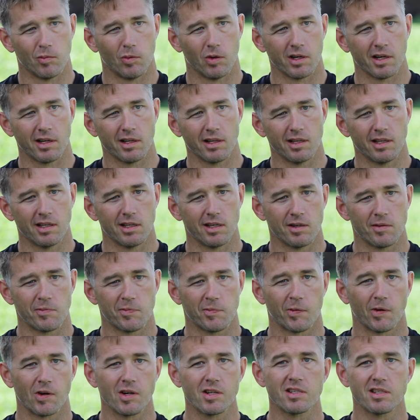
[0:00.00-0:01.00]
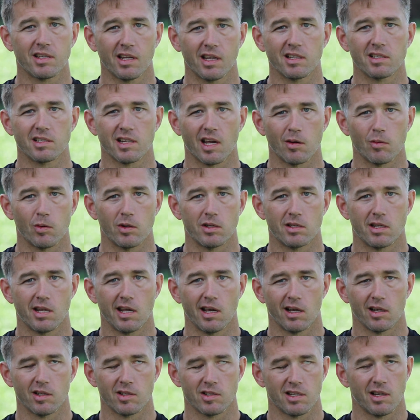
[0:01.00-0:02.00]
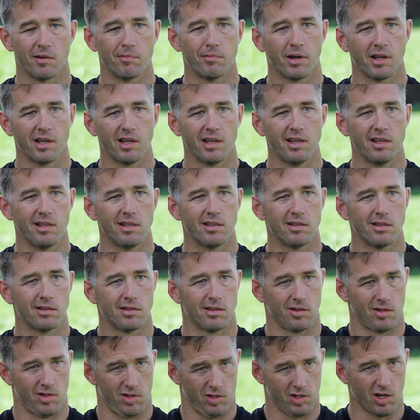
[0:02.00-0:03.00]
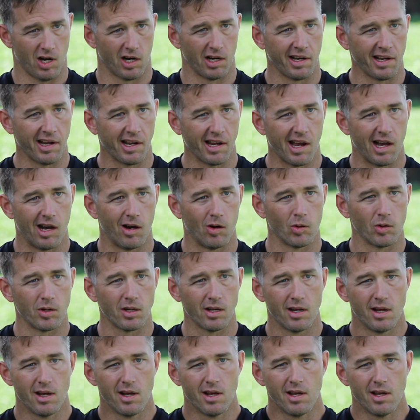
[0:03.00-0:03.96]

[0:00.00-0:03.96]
One of the first things I would tell somebody starting out